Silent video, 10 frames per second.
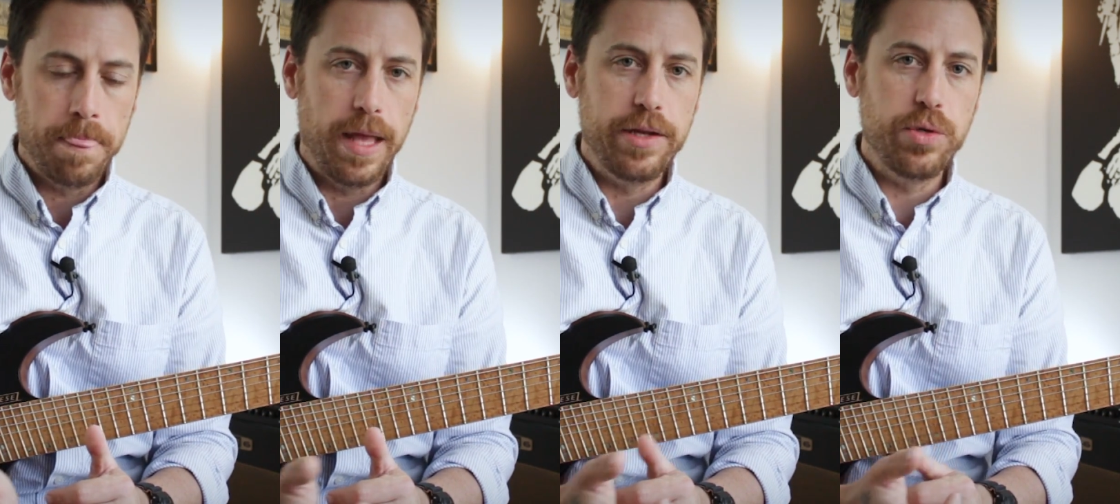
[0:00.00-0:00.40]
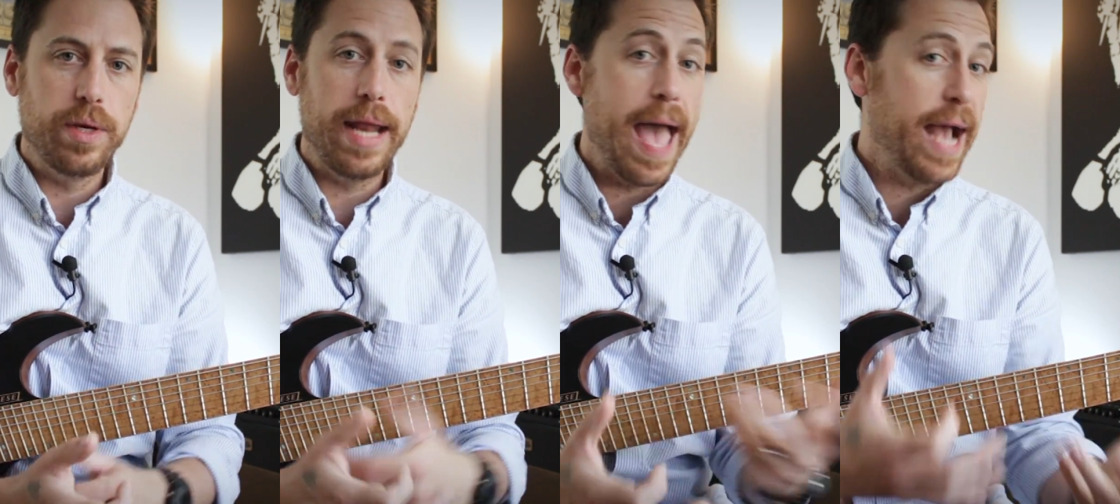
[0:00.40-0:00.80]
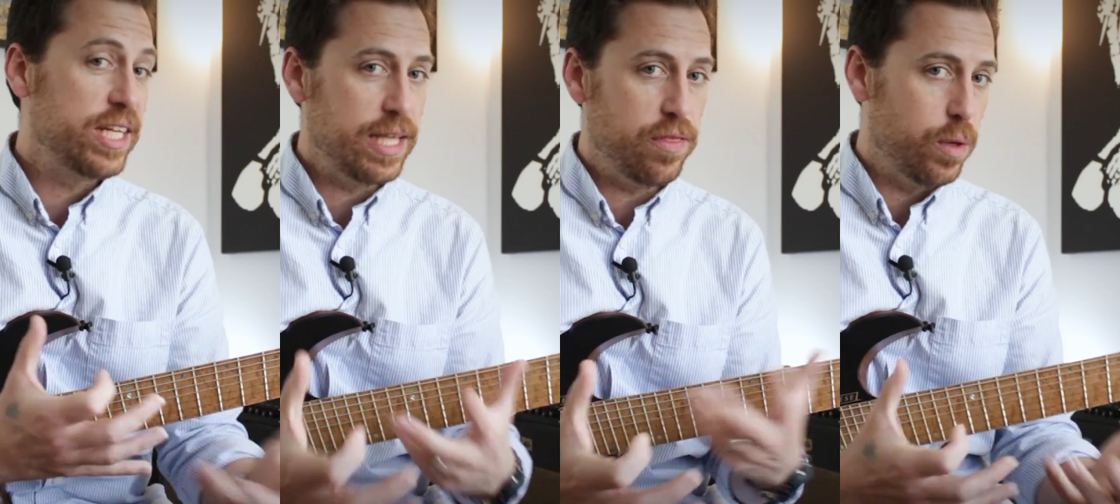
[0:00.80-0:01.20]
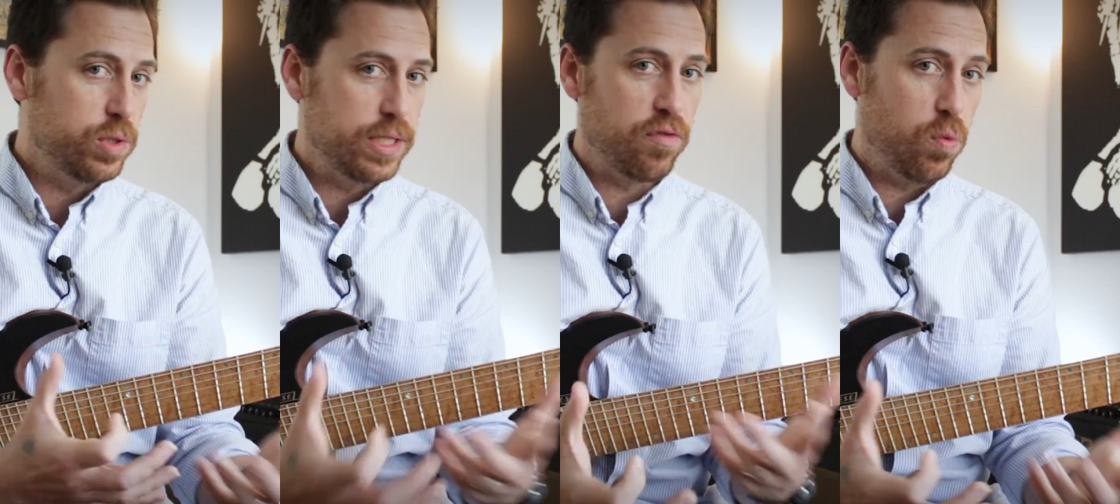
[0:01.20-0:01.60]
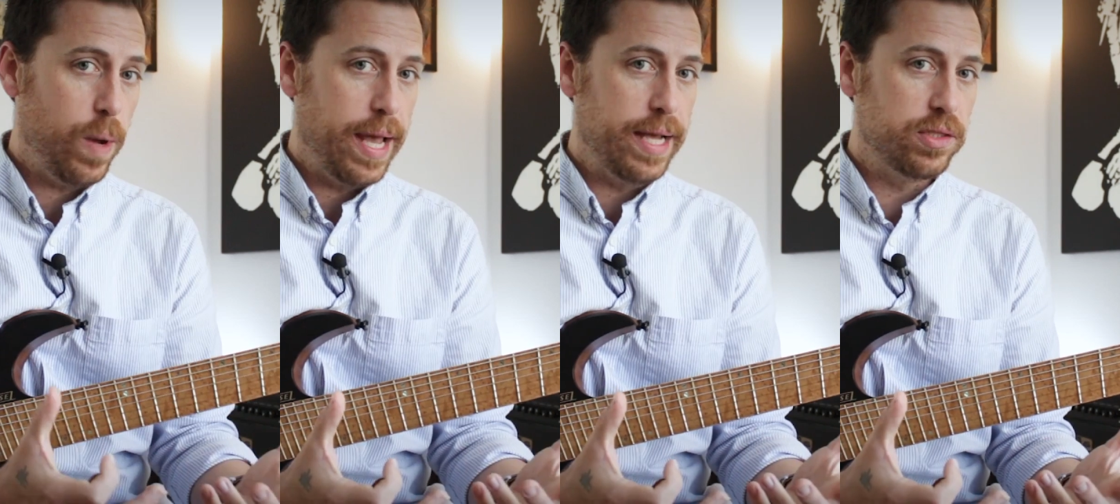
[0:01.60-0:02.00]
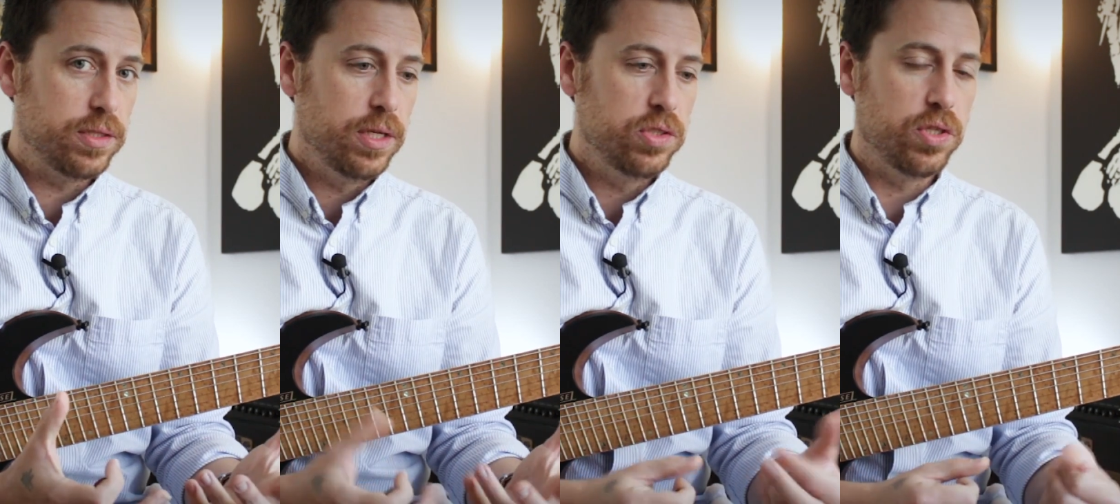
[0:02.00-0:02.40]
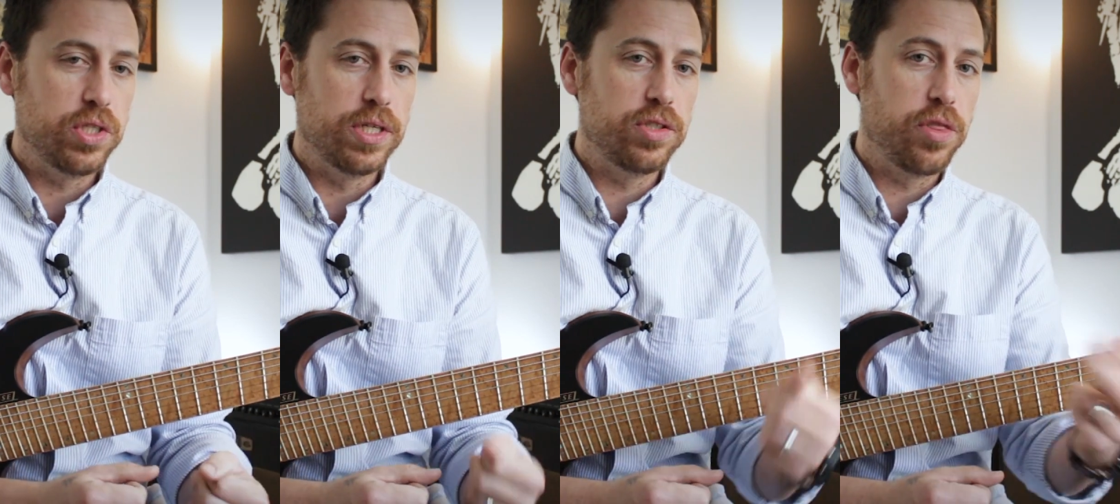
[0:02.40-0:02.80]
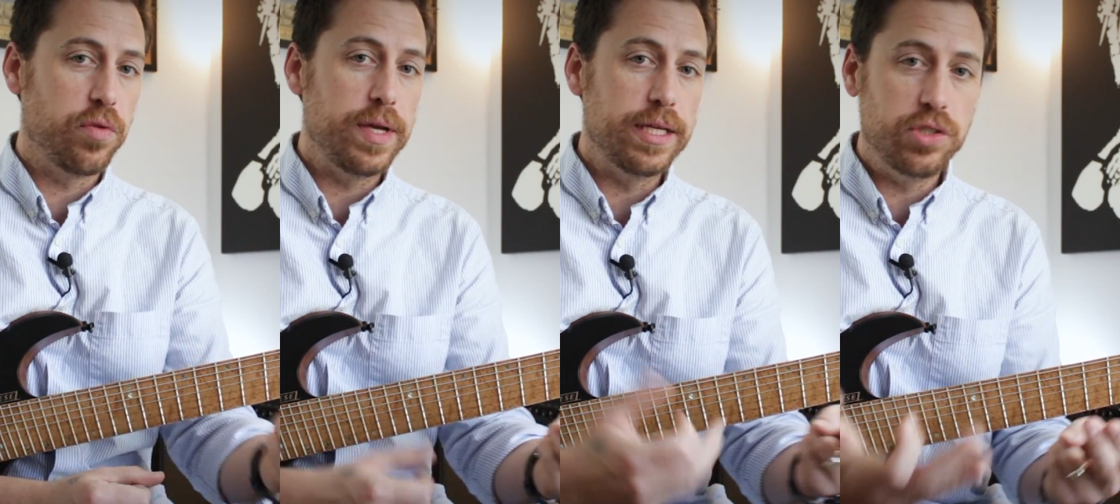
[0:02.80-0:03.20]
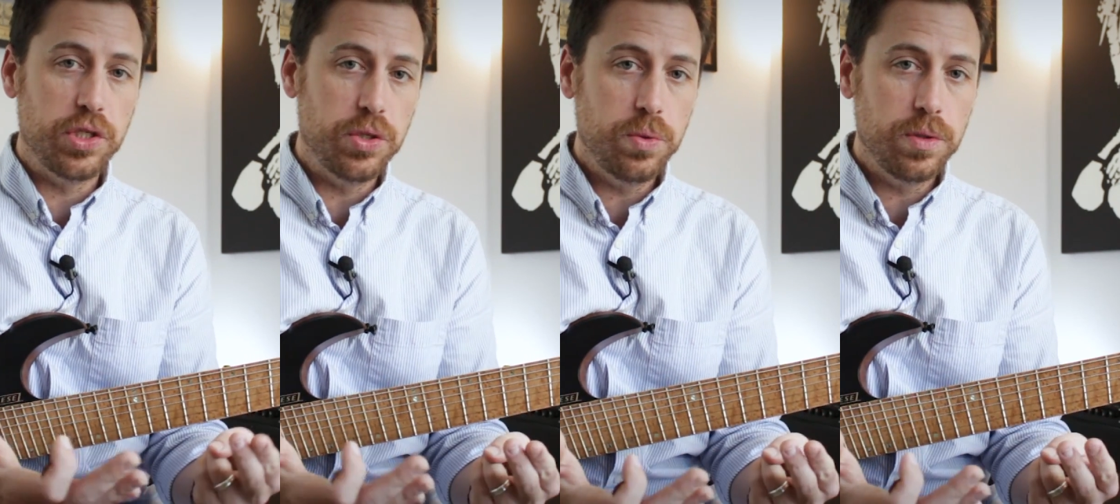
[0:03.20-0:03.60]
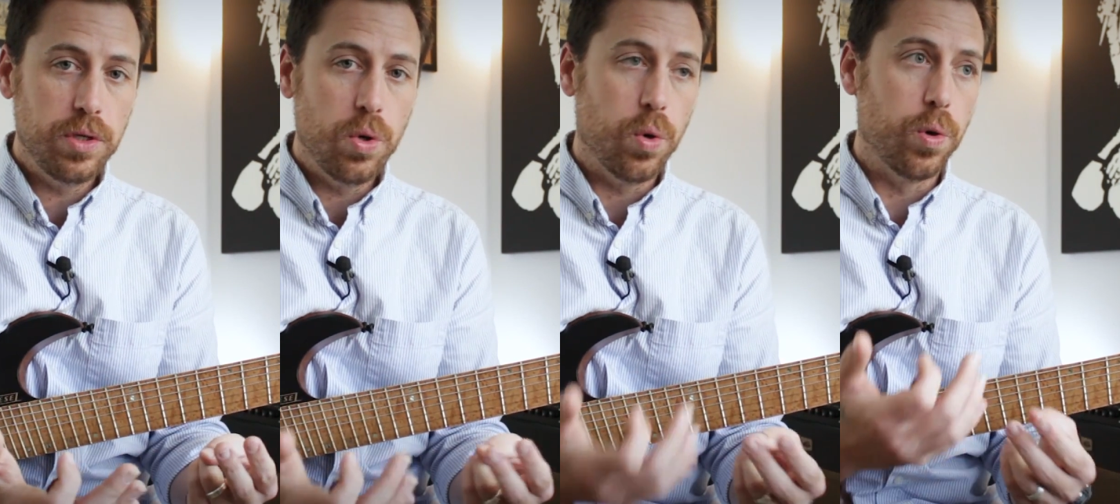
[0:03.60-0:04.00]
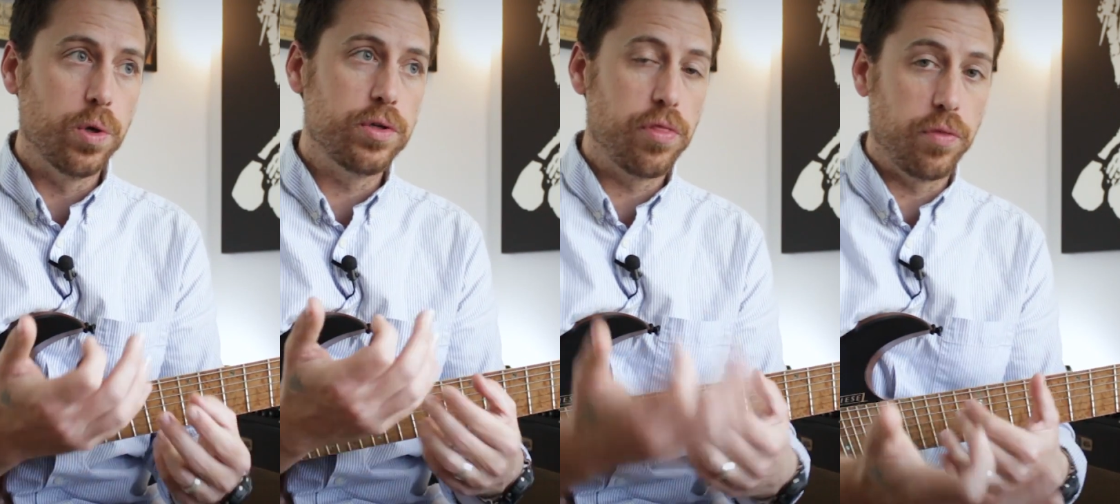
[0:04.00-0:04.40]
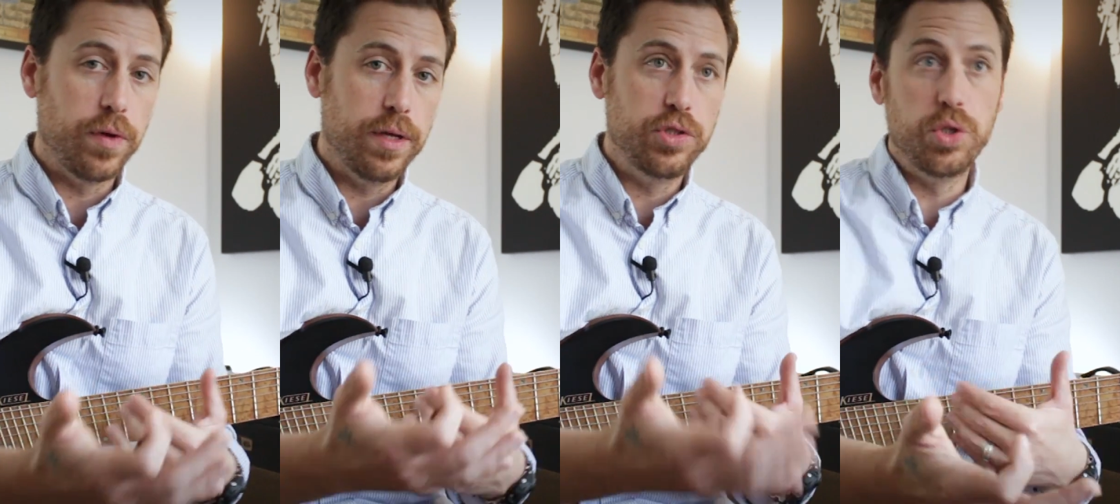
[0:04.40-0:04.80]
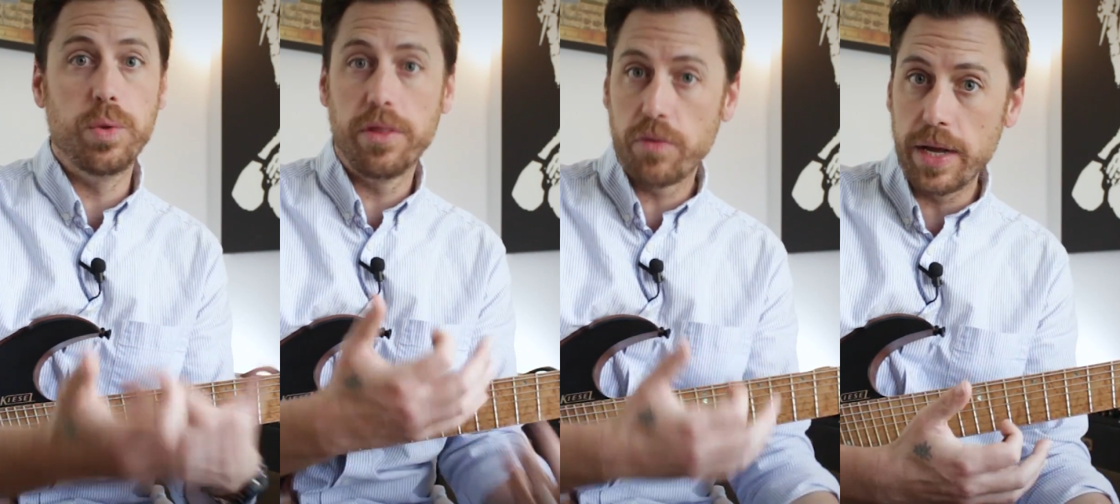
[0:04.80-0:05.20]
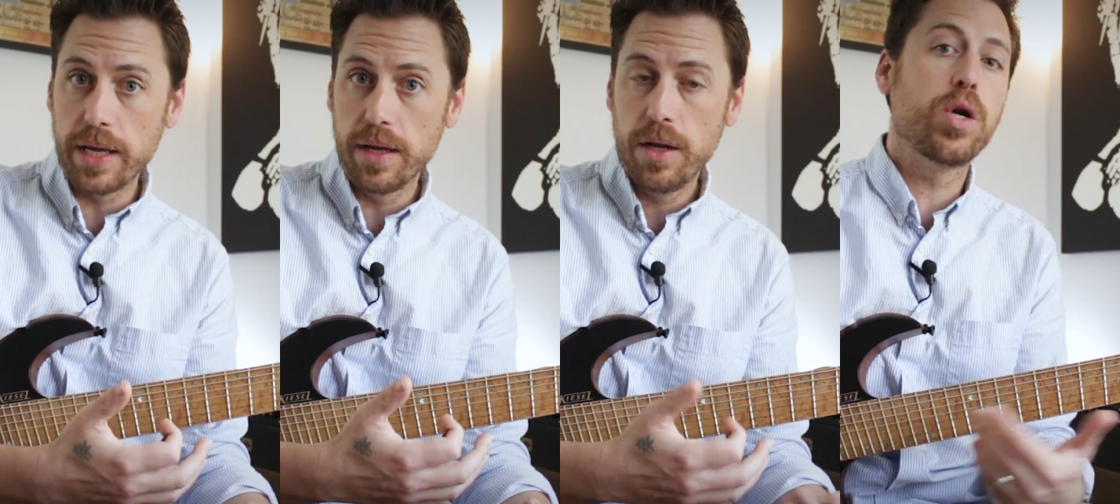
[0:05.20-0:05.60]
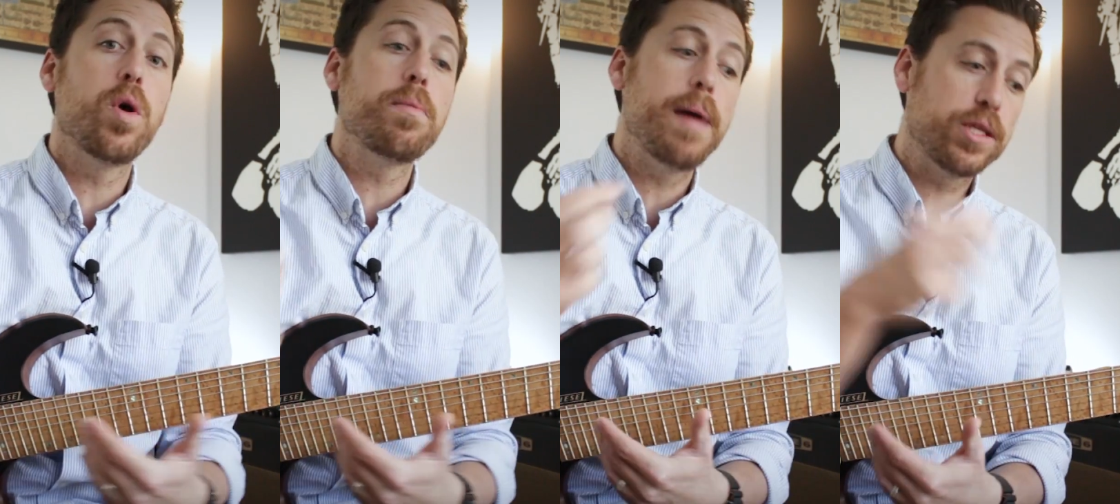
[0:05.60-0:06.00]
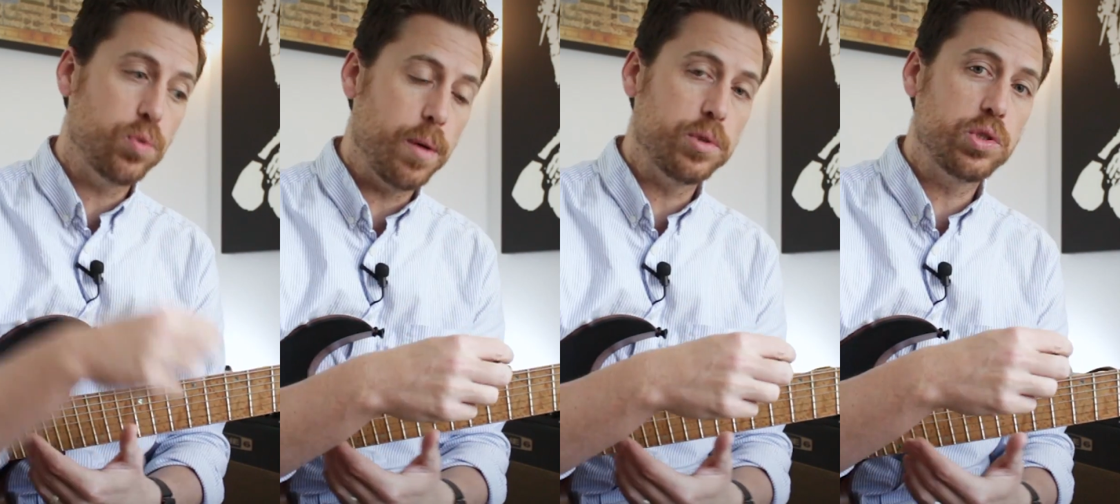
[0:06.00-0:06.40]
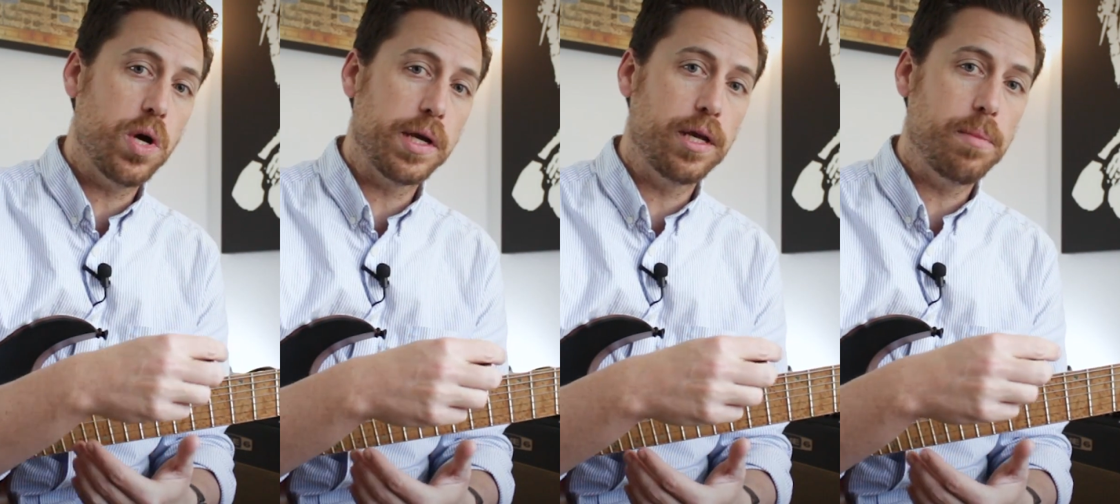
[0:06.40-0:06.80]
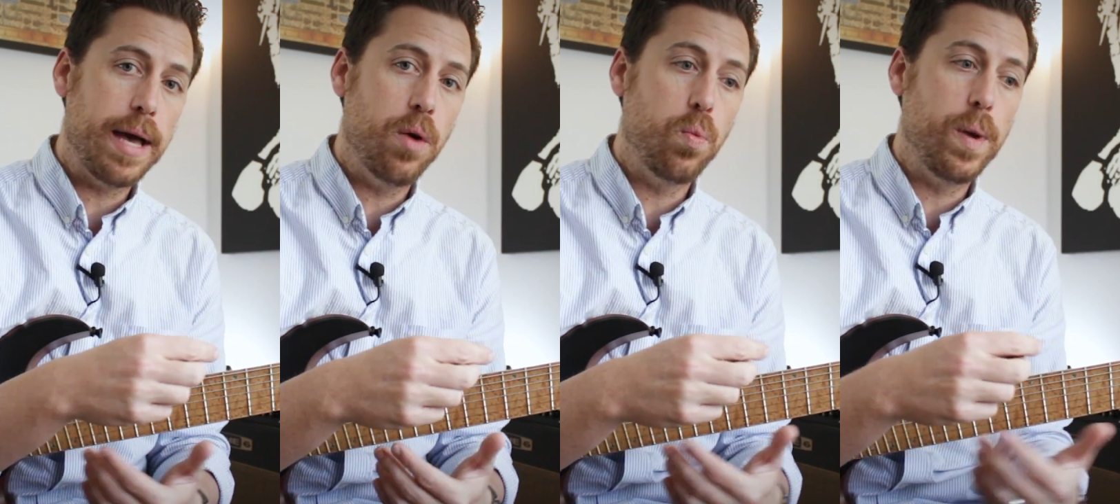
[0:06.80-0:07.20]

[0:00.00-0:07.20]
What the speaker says: and you can accent those different ways, such as 3 and 2, or 3, 2 and 3. Going back to what I was talking about